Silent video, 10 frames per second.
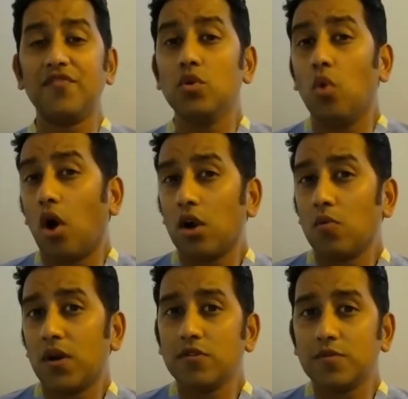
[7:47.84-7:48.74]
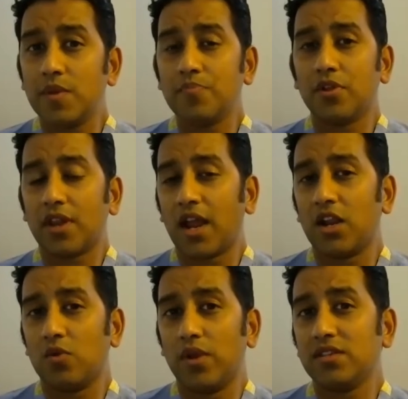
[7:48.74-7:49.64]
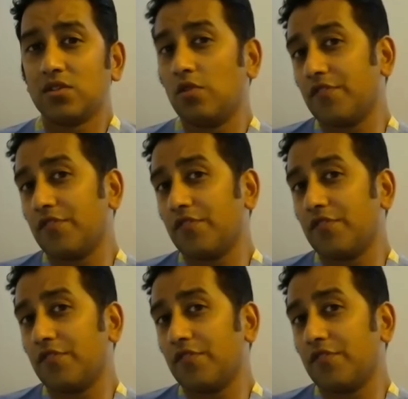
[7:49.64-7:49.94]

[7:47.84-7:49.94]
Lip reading: If you are one of those people at higher risk,